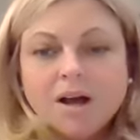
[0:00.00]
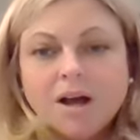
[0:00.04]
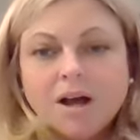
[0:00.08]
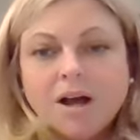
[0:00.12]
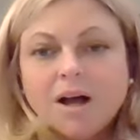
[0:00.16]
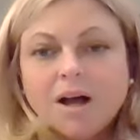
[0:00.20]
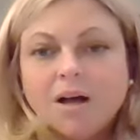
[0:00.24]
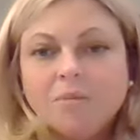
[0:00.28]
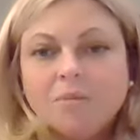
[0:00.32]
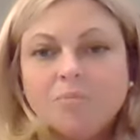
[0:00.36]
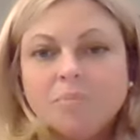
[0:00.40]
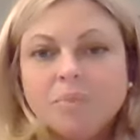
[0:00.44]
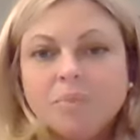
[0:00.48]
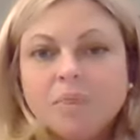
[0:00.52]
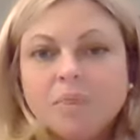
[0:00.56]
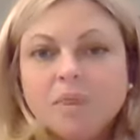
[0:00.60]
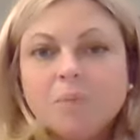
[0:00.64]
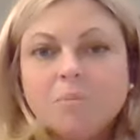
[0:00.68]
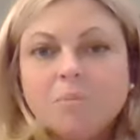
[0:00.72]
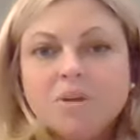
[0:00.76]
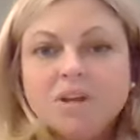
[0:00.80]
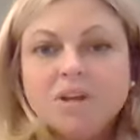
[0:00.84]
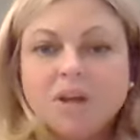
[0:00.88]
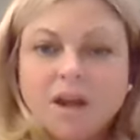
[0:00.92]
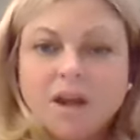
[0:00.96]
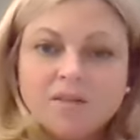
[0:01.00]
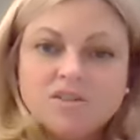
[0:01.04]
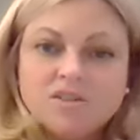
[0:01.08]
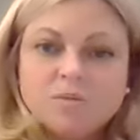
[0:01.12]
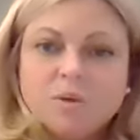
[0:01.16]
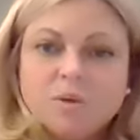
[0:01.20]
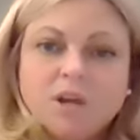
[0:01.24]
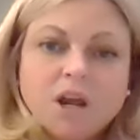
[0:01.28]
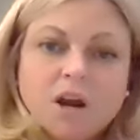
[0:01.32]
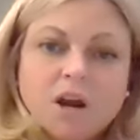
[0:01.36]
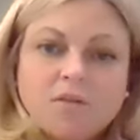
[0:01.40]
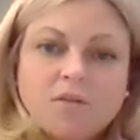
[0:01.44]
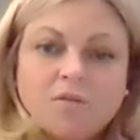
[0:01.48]
But you have to
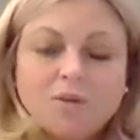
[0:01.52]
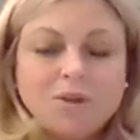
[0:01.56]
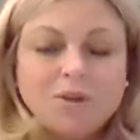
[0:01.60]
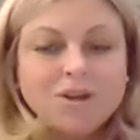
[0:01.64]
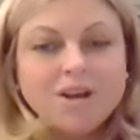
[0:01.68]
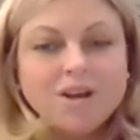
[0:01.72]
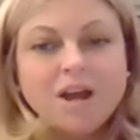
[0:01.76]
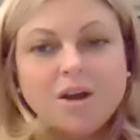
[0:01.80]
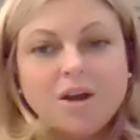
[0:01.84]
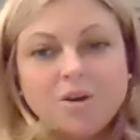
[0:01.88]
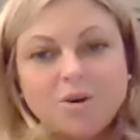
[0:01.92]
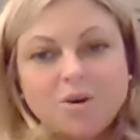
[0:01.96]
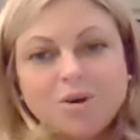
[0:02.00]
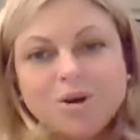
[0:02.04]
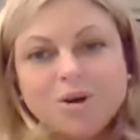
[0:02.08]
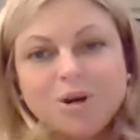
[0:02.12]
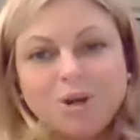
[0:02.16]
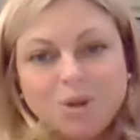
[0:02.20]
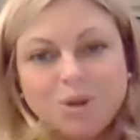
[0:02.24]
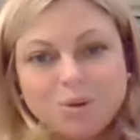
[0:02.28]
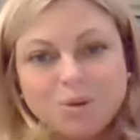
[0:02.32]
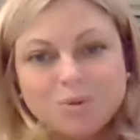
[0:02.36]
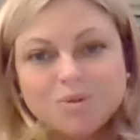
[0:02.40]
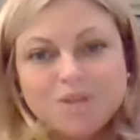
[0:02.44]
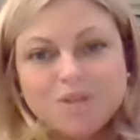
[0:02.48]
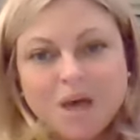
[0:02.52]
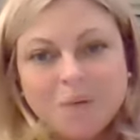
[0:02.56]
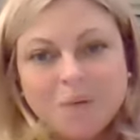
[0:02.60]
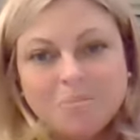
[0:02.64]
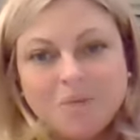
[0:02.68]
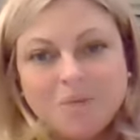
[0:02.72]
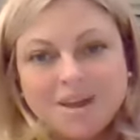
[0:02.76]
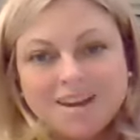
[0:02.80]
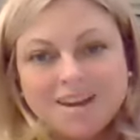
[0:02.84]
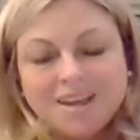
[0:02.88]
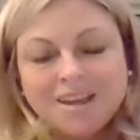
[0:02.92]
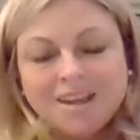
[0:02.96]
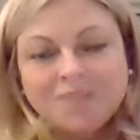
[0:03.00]
be careful on how you're going to use that
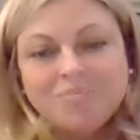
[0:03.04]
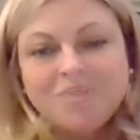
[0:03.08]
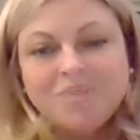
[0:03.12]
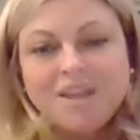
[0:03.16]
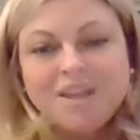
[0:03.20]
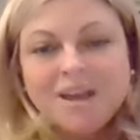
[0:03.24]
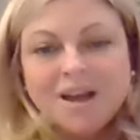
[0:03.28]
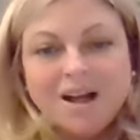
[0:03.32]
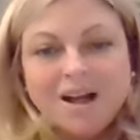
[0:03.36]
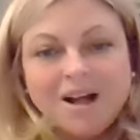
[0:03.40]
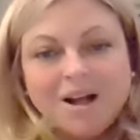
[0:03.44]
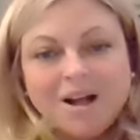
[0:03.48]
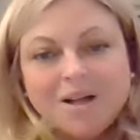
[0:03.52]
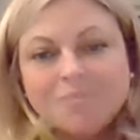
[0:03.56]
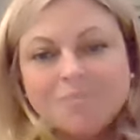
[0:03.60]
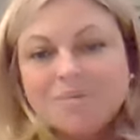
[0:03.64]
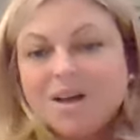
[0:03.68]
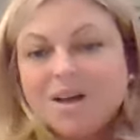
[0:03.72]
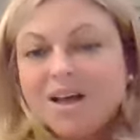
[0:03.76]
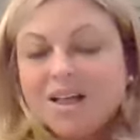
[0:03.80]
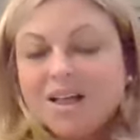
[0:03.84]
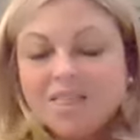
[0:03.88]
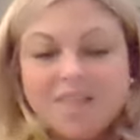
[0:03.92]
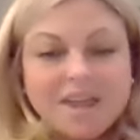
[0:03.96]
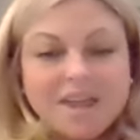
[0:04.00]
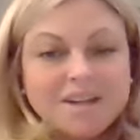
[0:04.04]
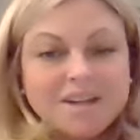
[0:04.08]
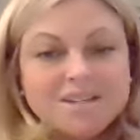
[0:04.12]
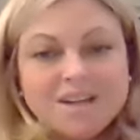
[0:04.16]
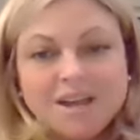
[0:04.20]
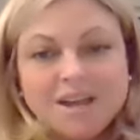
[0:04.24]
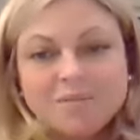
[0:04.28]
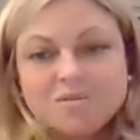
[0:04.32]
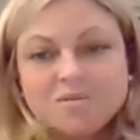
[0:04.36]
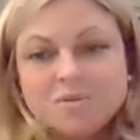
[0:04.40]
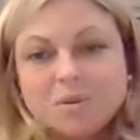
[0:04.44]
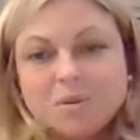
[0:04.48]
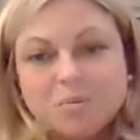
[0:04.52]
money. A lot of
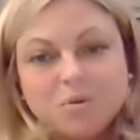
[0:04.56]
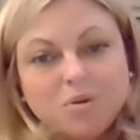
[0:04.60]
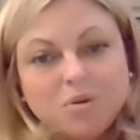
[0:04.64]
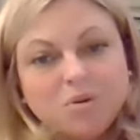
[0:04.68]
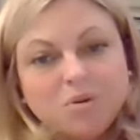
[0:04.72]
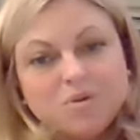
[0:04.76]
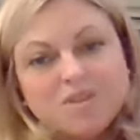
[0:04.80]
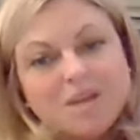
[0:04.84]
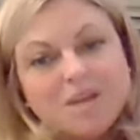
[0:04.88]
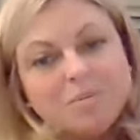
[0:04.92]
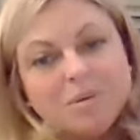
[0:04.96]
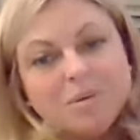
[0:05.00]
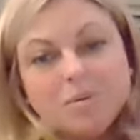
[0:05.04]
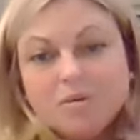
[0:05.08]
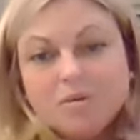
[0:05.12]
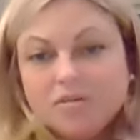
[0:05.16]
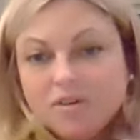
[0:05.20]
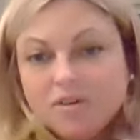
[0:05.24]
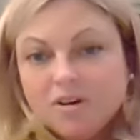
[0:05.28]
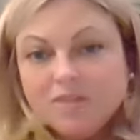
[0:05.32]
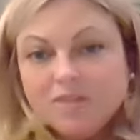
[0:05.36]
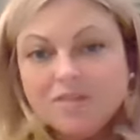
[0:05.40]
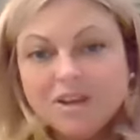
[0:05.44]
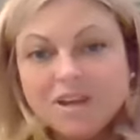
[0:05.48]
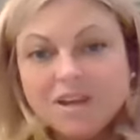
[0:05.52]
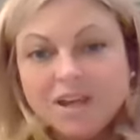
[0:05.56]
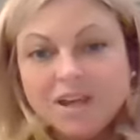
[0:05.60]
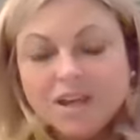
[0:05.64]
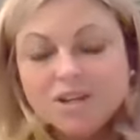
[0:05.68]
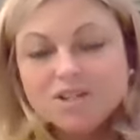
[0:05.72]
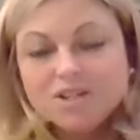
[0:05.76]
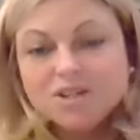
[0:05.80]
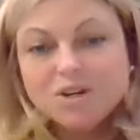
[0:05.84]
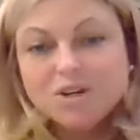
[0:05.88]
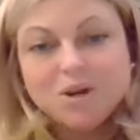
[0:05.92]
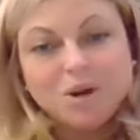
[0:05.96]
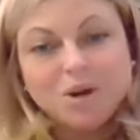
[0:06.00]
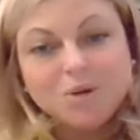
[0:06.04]
times people use that maybe for a
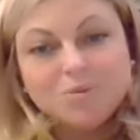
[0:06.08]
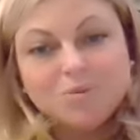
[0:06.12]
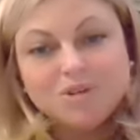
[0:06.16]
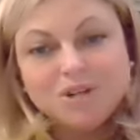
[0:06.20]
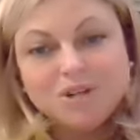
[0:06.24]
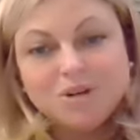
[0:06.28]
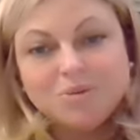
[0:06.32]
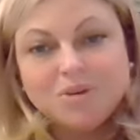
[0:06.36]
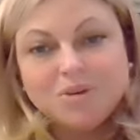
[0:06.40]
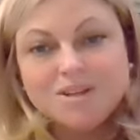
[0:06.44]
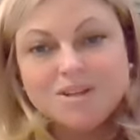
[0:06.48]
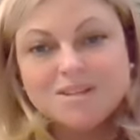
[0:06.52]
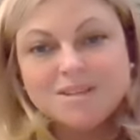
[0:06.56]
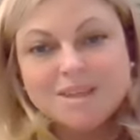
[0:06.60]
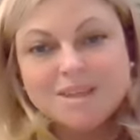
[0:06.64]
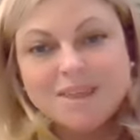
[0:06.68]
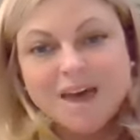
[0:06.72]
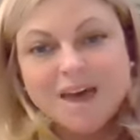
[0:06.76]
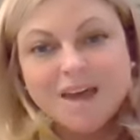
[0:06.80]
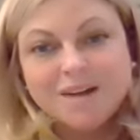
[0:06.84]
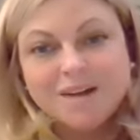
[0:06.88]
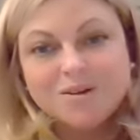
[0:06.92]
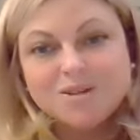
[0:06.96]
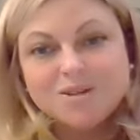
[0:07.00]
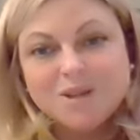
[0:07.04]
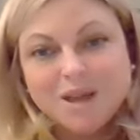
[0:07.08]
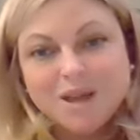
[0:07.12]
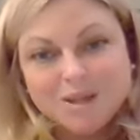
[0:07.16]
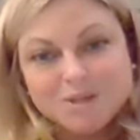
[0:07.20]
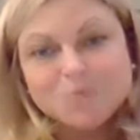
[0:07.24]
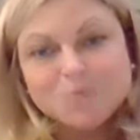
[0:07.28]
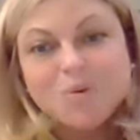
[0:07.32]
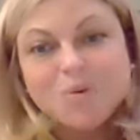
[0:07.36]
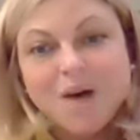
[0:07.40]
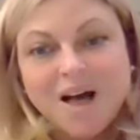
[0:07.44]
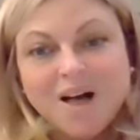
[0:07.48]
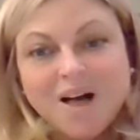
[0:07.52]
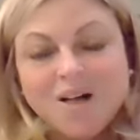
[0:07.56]
vacation home too. We see that as
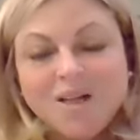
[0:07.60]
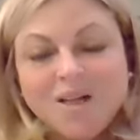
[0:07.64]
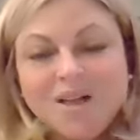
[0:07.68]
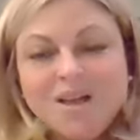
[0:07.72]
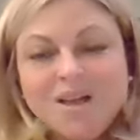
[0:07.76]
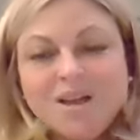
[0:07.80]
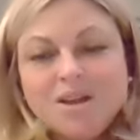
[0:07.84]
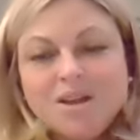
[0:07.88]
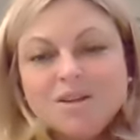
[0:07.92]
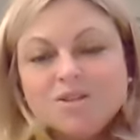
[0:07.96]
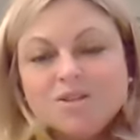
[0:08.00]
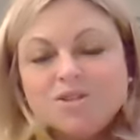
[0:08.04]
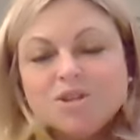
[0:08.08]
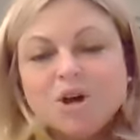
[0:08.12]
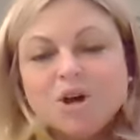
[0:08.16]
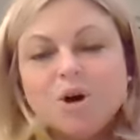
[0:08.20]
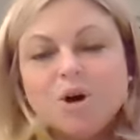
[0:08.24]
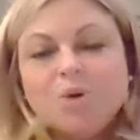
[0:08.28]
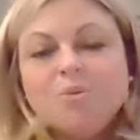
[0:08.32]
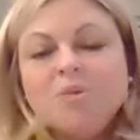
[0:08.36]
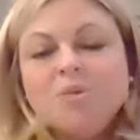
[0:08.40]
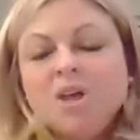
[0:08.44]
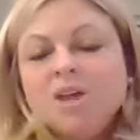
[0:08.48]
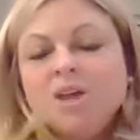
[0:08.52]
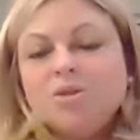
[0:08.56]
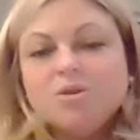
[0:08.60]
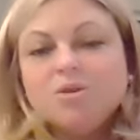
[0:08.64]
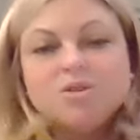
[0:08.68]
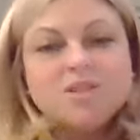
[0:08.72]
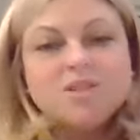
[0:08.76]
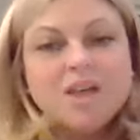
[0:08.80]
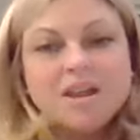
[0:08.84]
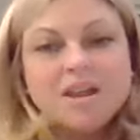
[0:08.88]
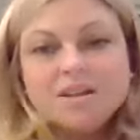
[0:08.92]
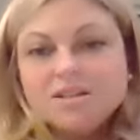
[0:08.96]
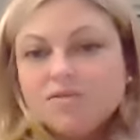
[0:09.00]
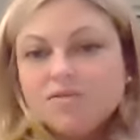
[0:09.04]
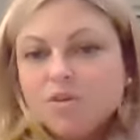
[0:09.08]
well. So there's a
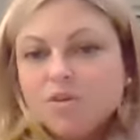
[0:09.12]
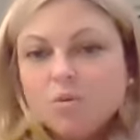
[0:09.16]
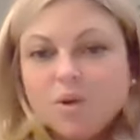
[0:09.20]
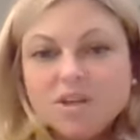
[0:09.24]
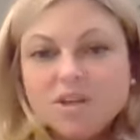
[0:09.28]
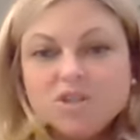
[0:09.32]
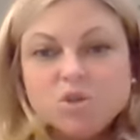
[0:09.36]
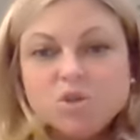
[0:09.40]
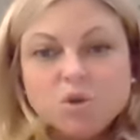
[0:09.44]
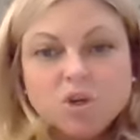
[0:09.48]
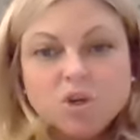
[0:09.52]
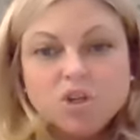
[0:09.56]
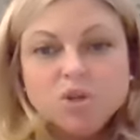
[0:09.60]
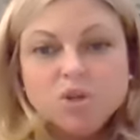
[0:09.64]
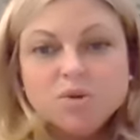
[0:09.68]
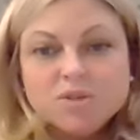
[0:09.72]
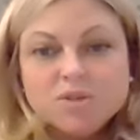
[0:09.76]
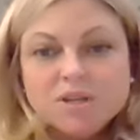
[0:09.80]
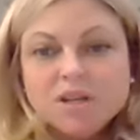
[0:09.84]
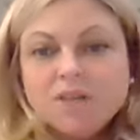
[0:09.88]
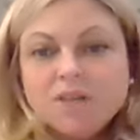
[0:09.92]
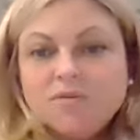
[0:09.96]
lot of different ways you can use it.